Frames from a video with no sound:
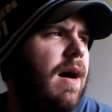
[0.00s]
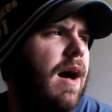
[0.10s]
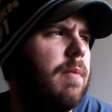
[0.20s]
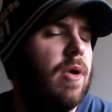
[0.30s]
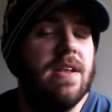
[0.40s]

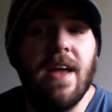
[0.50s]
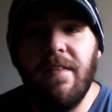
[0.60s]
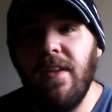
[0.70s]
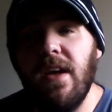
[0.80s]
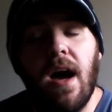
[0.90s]
but I
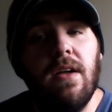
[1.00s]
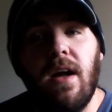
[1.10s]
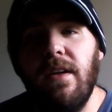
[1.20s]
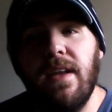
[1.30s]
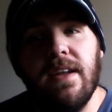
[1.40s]
definitely
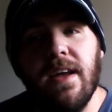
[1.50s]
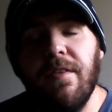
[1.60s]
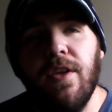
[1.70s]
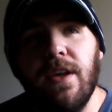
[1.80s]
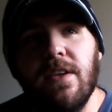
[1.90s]

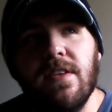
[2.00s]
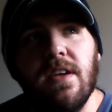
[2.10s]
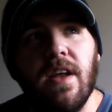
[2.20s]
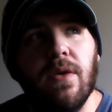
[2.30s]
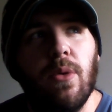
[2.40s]
like to
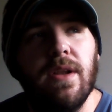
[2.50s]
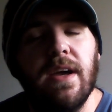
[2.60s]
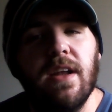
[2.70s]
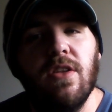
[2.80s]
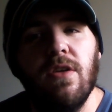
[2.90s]
see another
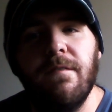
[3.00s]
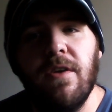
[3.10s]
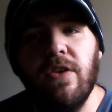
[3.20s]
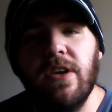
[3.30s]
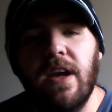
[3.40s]
one. Like
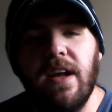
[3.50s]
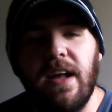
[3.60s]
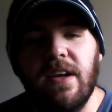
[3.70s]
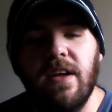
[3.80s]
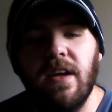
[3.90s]
it feels like a
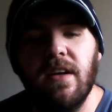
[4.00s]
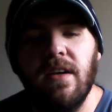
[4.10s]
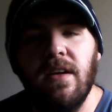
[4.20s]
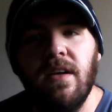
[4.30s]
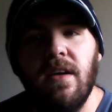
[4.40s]

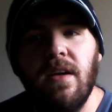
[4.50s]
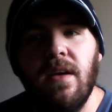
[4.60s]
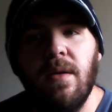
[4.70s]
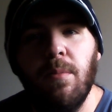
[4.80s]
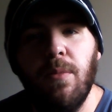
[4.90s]
connecting
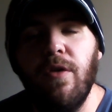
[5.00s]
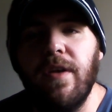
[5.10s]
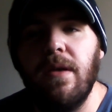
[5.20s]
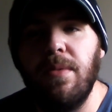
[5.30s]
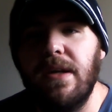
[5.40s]

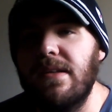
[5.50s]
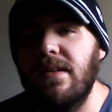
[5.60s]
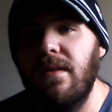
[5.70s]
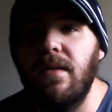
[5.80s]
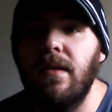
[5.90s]
movie
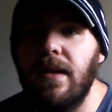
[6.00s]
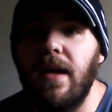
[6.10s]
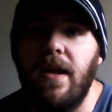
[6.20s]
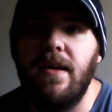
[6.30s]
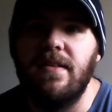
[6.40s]
because
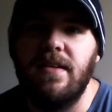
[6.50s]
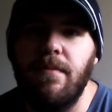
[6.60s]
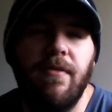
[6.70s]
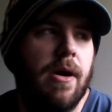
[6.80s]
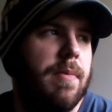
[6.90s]
it is the
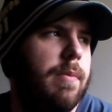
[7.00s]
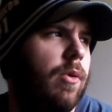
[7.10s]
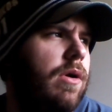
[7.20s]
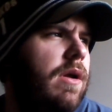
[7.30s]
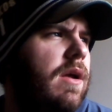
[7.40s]
same fucking
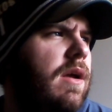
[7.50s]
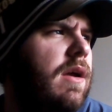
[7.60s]
people.